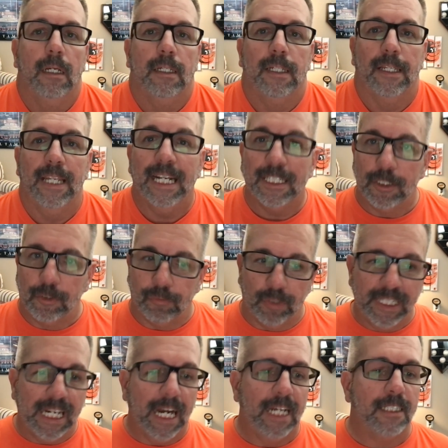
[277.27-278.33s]
The next
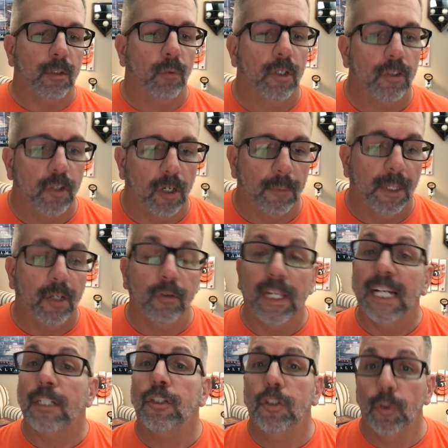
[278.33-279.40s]
3 guys I want to talk about, the
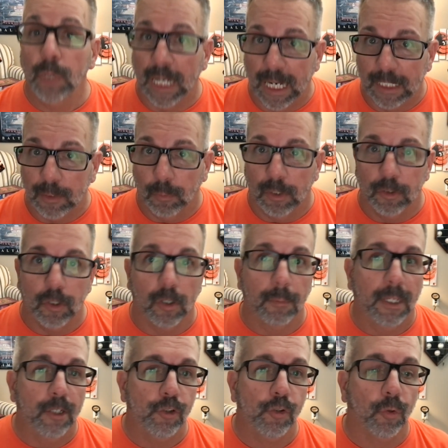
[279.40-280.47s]
next 2 guys I want to talk
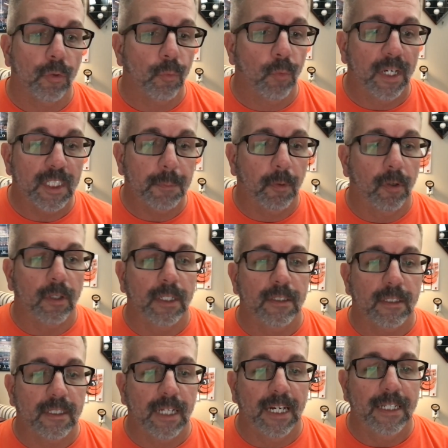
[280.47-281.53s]
about, Jordan
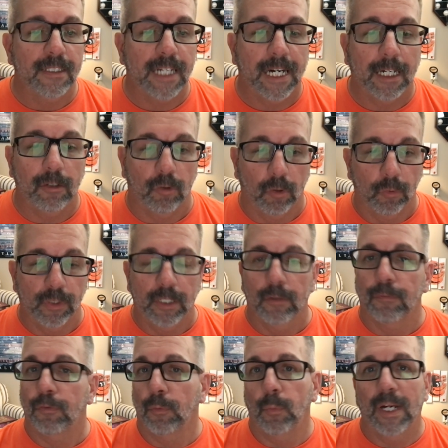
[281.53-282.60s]
Westburg and Tyler
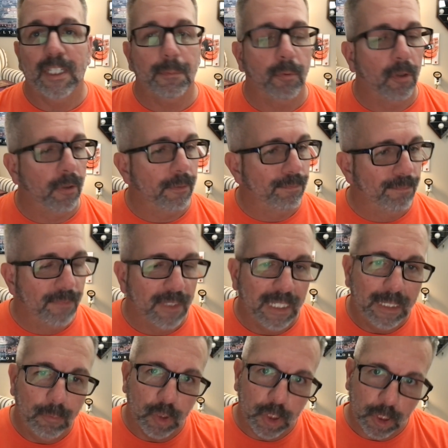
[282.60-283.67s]
O'Neill. For Westburg,
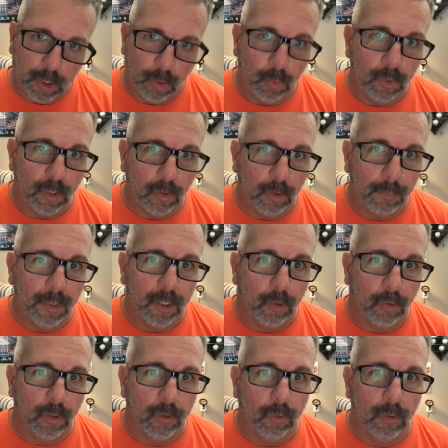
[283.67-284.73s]
he was slowed a little bit
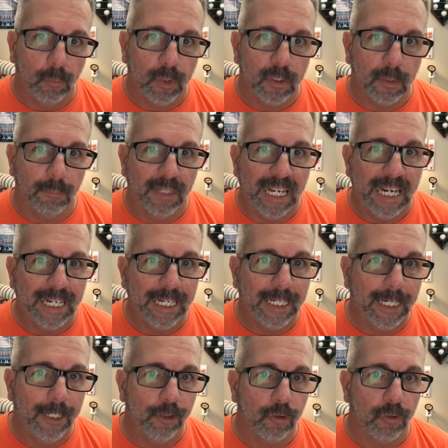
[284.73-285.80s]
early on with some
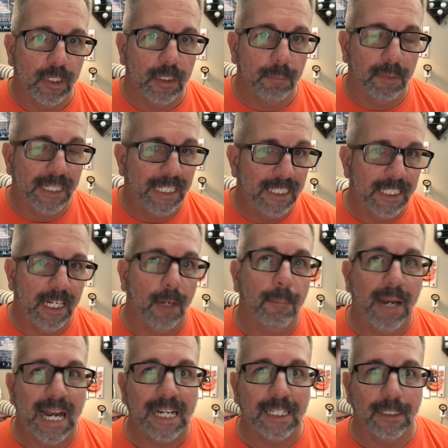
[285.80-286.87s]
nagging injuries, but he's now
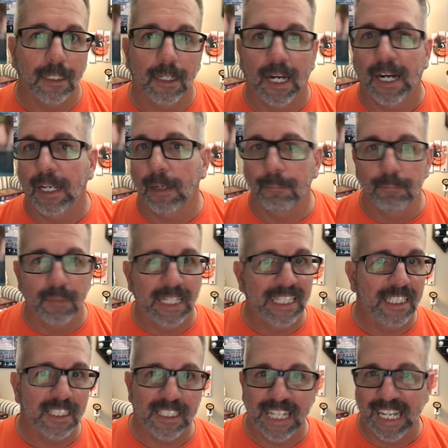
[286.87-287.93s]
back in the lineup.
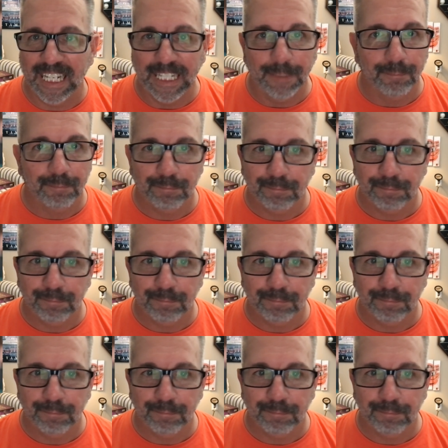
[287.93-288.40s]
He's steady.